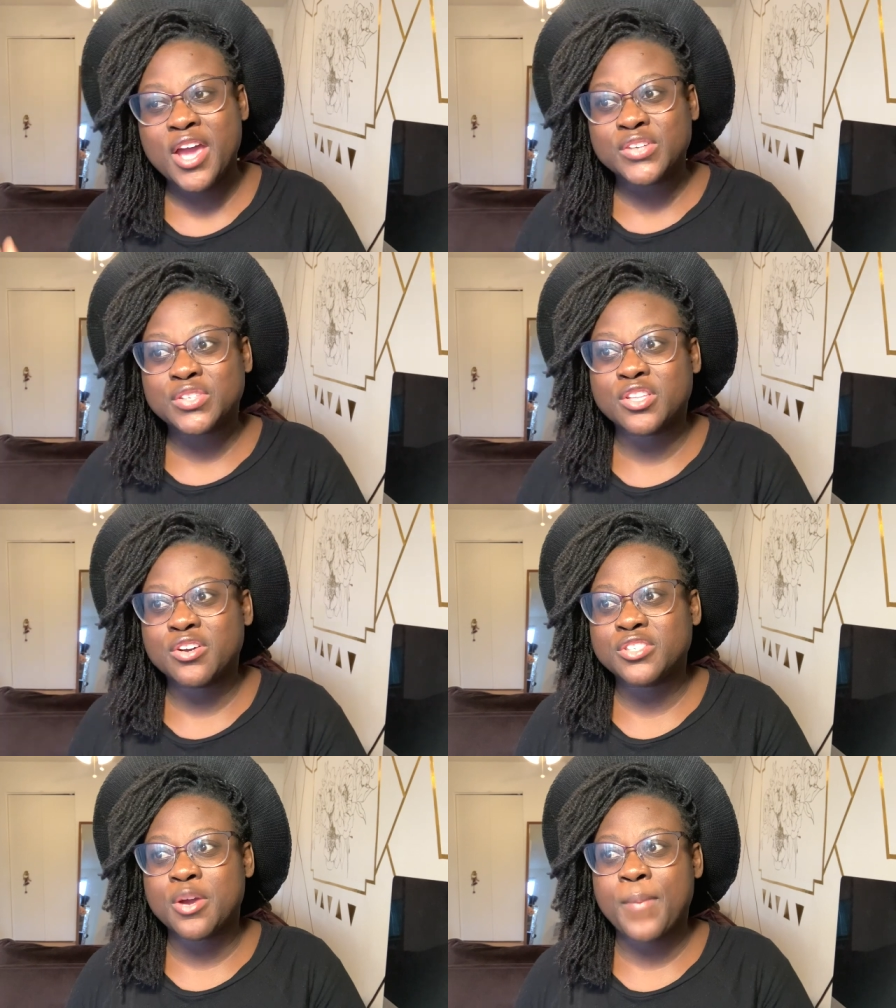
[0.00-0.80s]
So
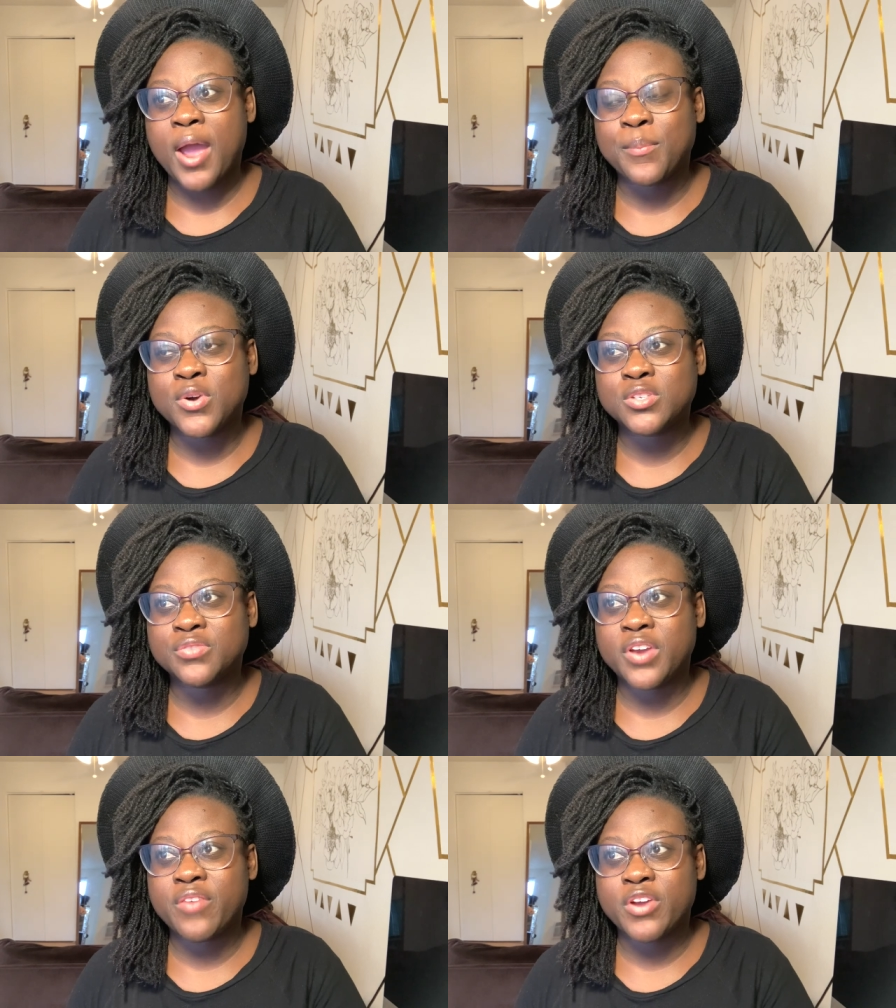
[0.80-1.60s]
those are my most
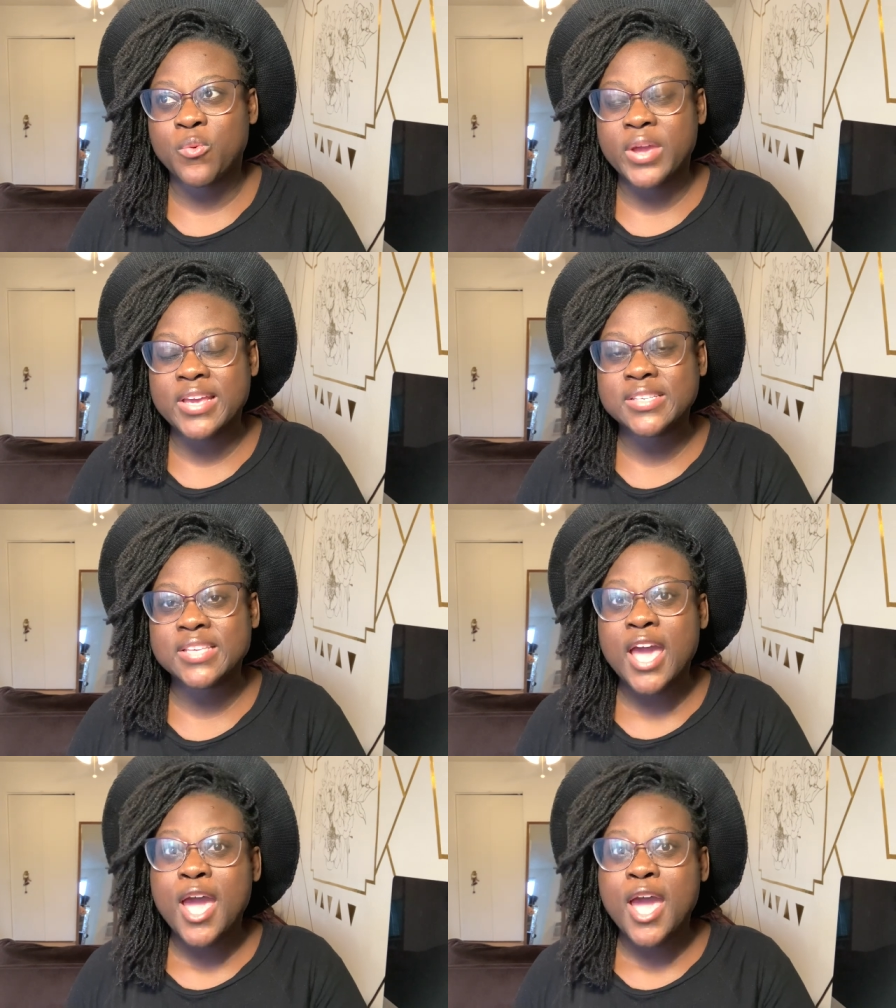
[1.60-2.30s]
favorite ways.